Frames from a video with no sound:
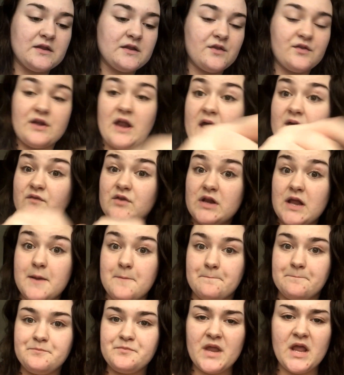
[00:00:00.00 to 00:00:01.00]
doesn't have a
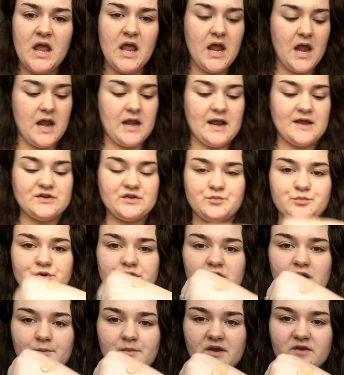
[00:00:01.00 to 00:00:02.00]
name. And I just
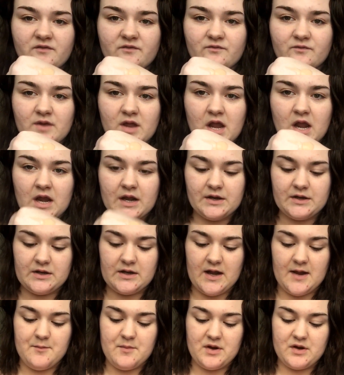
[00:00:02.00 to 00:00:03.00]
put it on my hand
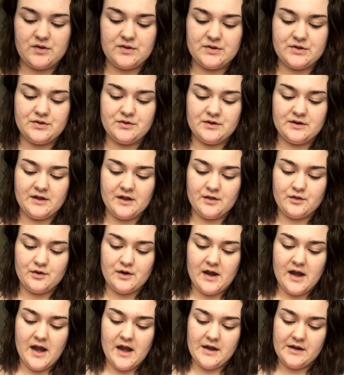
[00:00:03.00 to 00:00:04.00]
and I mix the two
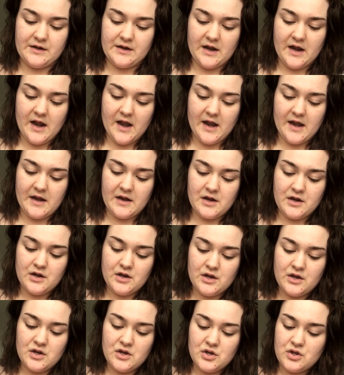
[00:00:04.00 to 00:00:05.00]
together and I
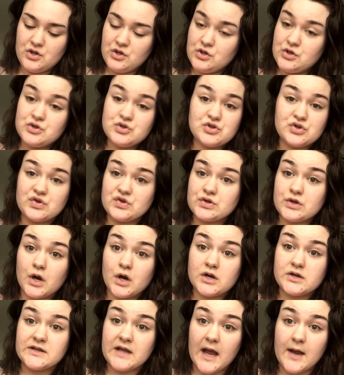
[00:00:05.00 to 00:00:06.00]
just
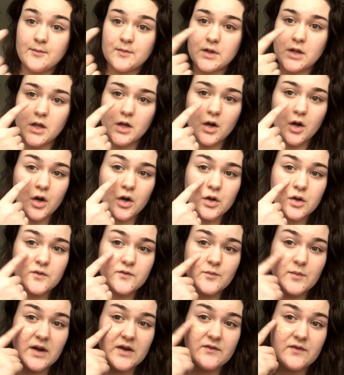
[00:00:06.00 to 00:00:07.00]
start dabbing it all
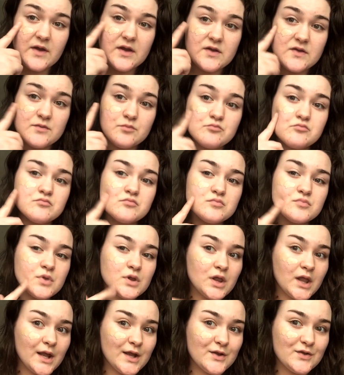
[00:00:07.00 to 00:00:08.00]
over my face,
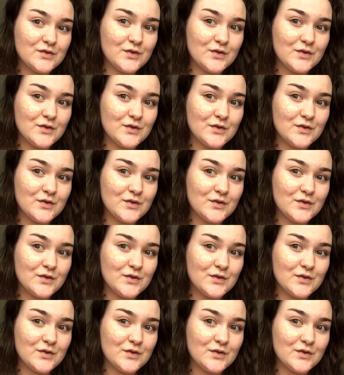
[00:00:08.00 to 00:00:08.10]
like